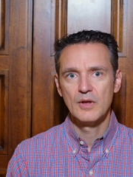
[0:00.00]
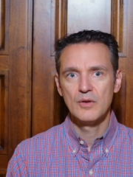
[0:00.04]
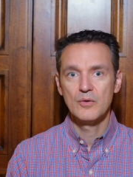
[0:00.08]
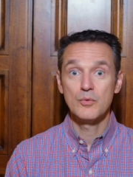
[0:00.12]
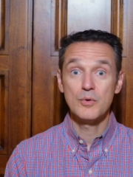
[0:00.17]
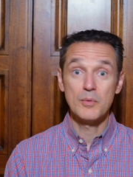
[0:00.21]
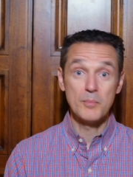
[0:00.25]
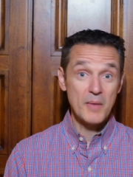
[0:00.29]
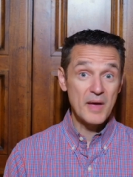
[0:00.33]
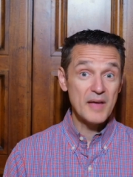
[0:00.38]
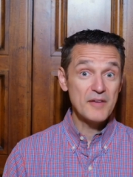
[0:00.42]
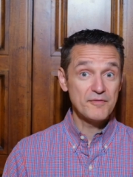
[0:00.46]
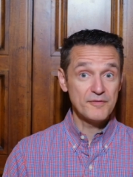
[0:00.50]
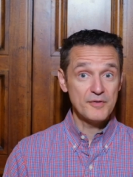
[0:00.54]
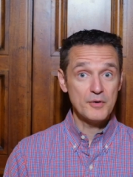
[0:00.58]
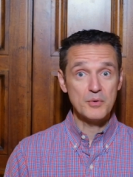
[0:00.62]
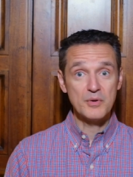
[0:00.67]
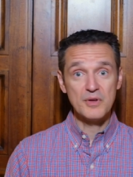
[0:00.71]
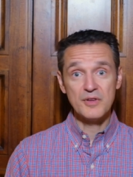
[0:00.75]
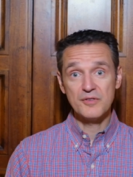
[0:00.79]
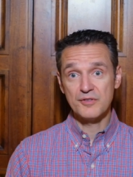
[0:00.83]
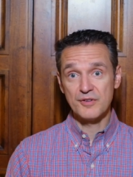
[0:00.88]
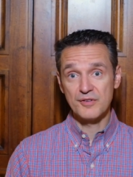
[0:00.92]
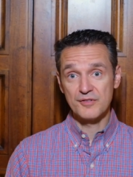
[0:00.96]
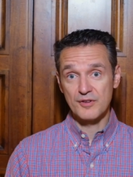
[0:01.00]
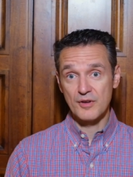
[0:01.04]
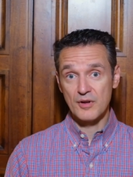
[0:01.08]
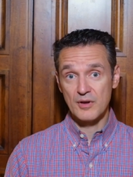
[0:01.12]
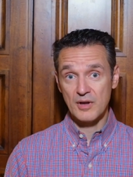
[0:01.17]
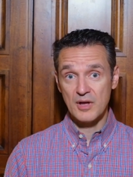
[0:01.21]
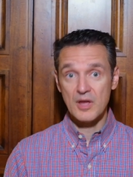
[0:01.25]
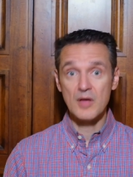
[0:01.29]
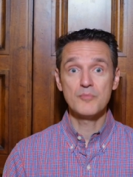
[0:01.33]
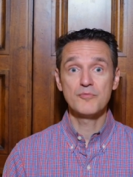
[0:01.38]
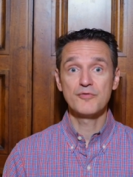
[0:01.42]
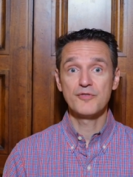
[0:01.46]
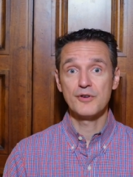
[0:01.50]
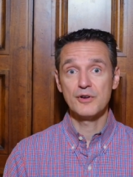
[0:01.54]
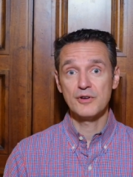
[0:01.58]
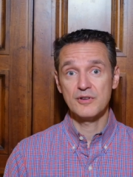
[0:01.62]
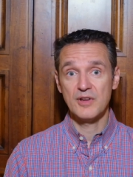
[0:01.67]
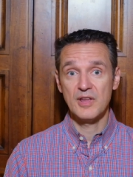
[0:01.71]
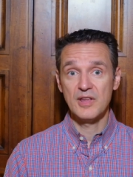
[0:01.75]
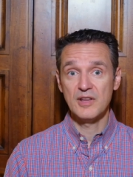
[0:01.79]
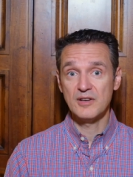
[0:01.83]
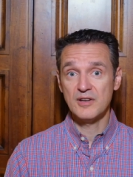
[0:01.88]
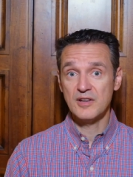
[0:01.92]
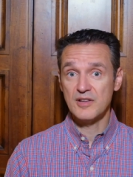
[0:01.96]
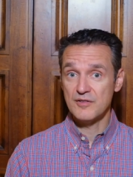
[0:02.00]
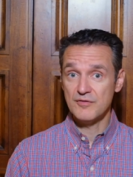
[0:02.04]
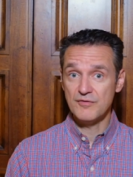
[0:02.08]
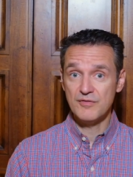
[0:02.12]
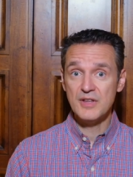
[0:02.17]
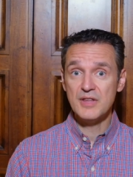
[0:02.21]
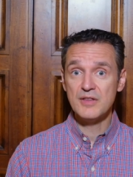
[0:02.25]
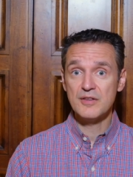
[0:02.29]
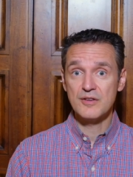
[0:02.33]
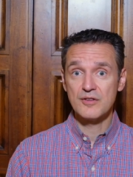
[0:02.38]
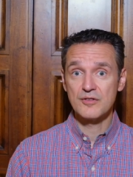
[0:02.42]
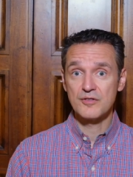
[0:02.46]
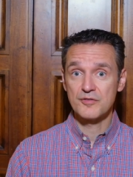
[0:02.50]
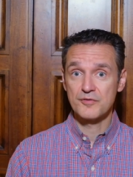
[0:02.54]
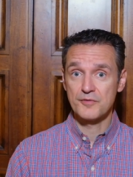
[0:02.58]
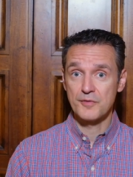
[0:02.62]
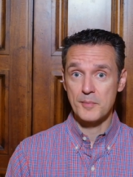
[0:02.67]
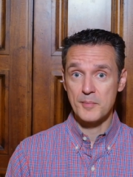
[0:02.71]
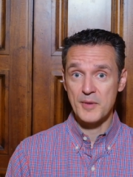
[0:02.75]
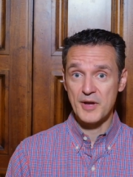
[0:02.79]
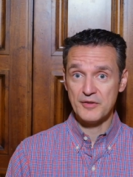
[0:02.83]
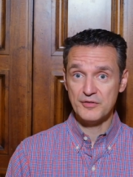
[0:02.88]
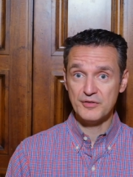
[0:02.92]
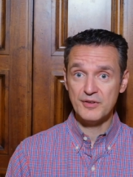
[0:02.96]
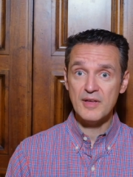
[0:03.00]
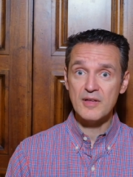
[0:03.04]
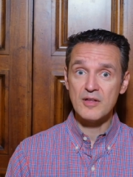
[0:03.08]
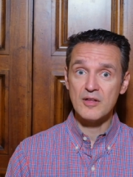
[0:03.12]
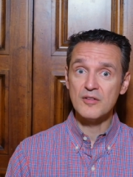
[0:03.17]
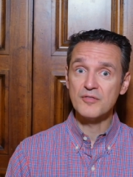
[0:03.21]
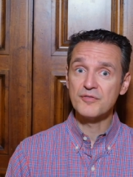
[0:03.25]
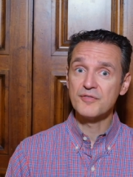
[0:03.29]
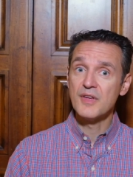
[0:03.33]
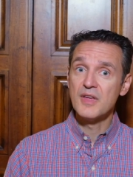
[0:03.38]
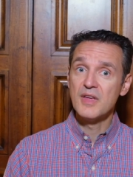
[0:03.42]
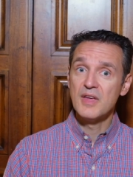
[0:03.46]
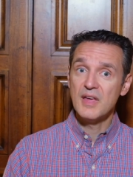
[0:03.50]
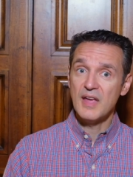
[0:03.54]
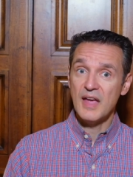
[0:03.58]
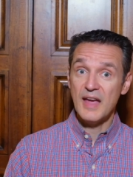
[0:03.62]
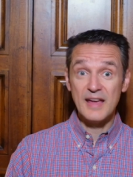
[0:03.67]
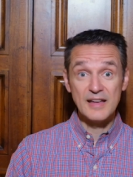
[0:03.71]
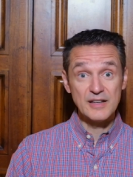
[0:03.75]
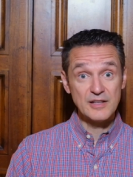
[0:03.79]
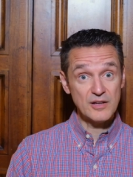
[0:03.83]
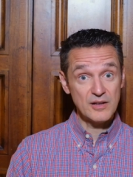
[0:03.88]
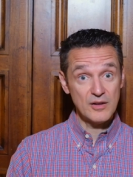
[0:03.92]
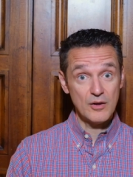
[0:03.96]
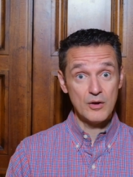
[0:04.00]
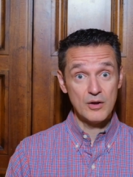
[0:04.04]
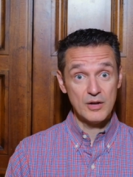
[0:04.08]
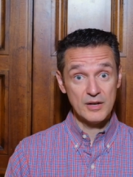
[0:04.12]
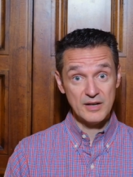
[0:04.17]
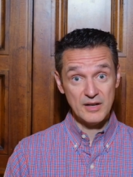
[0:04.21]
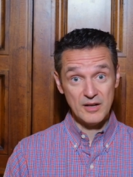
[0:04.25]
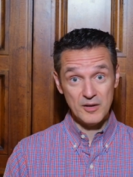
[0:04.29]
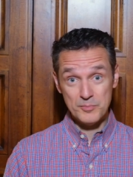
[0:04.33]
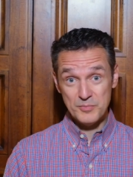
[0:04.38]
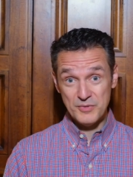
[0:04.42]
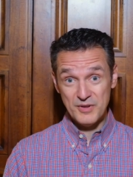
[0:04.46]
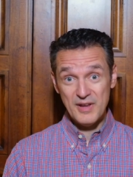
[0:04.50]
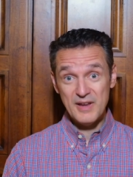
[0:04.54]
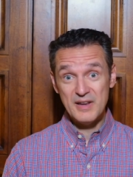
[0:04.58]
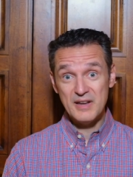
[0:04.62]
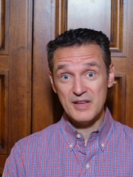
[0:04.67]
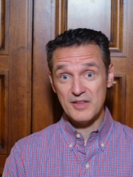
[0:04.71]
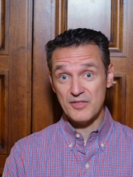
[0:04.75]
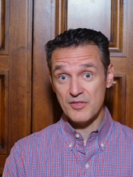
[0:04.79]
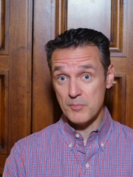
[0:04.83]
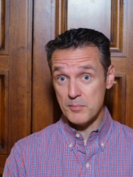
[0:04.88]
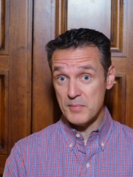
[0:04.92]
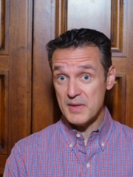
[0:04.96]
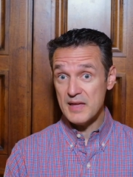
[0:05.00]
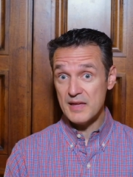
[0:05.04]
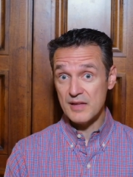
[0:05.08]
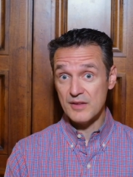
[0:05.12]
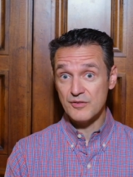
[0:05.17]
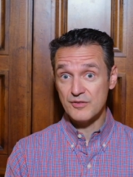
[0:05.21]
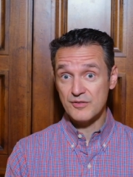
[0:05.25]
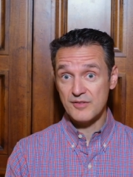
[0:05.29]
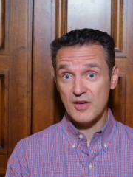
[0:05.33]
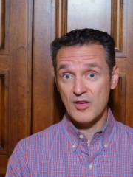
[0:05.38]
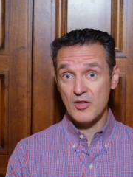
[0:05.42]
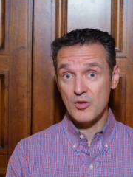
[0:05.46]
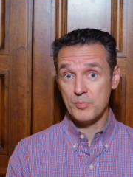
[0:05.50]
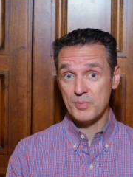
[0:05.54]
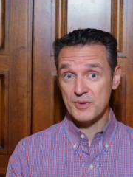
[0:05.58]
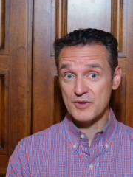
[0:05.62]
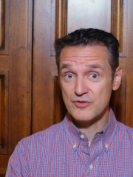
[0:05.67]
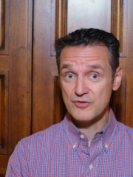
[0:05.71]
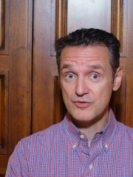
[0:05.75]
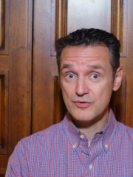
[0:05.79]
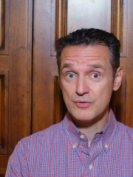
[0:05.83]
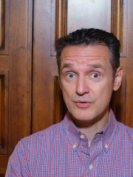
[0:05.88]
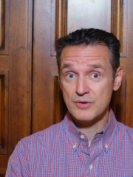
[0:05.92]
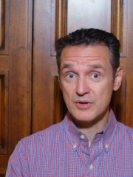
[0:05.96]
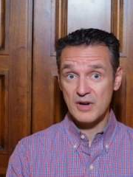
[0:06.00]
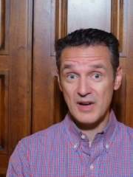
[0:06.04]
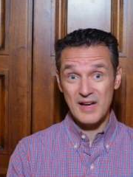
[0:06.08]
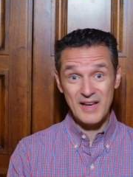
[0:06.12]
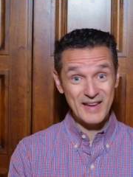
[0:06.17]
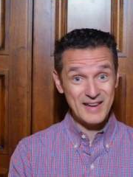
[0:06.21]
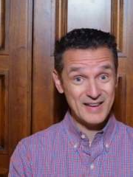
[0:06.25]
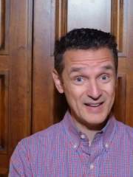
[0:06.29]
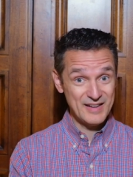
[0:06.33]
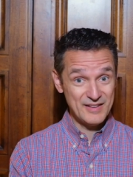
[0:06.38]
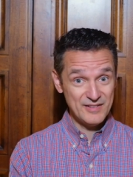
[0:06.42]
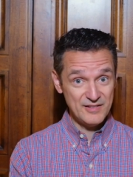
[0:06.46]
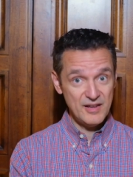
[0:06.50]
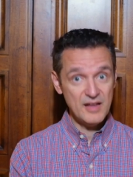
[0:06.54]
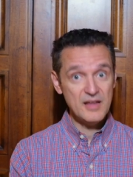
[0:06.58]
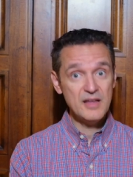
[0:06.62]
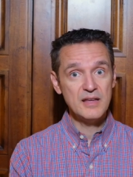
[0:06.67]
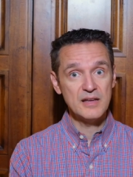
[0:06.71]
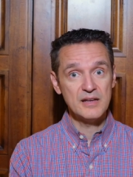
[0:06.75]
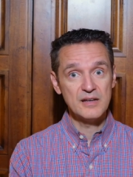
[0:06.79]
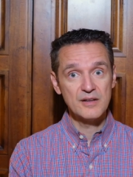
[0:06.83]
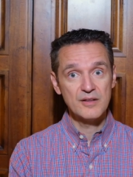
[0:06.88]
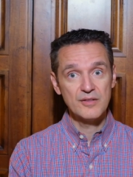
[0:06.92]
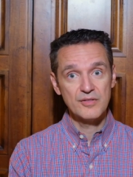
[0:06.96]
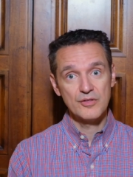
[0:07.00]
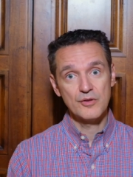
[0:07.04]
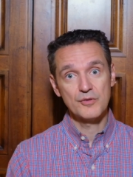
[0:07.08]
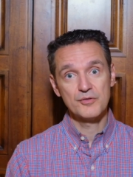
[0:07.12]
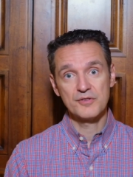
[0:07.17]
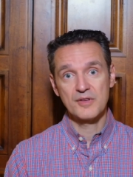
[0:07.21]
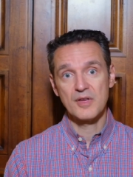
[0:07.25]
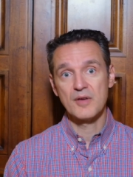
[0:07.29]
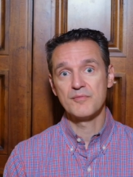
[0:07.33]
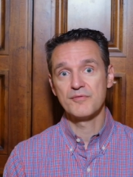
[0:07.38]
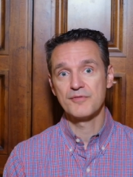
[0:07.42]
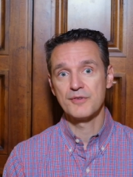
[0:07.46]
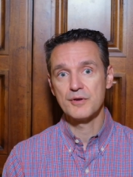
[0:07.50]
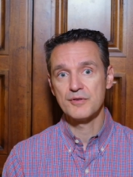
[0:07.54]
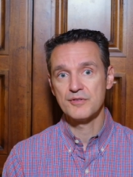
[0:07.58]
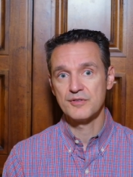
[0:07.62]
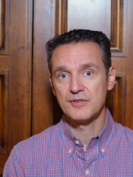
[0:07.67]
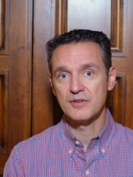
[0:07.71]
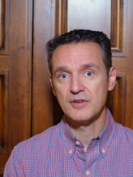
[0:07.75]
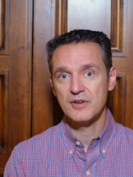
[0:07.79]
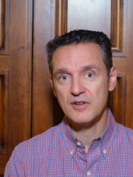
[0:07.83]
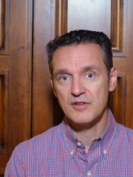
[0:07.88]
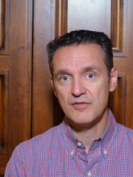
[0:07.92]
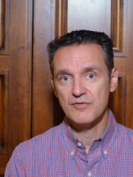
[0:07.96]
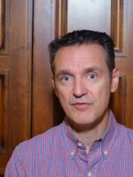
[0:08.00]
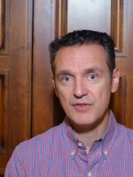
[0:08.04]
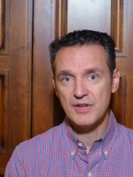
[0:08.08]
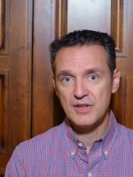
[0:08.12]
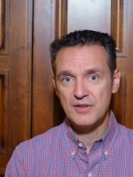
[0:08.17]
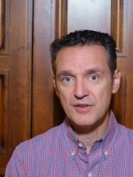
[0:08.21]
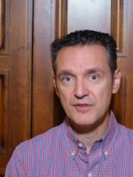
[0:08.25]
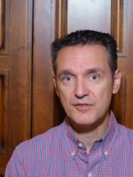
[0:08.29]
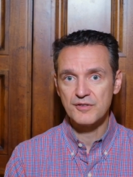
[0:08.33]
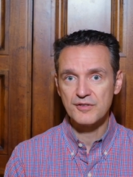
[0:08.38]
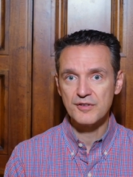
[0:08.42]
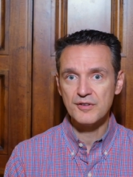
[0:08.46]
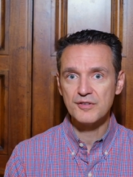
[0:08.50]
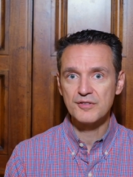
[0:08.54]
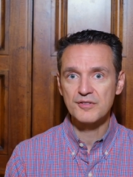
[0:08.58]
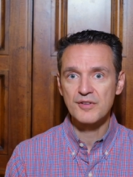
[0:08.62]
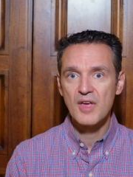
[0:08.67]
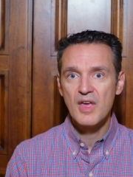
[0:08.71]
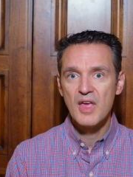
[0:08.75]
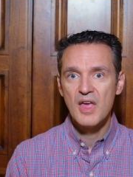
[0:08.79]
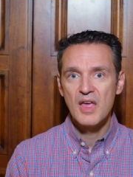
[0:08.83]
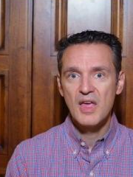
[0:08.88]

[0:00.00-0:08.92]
When my focus is on comfort and convenience for myself and on obtaining the means to help ensure I can attain those comforts and conveniences,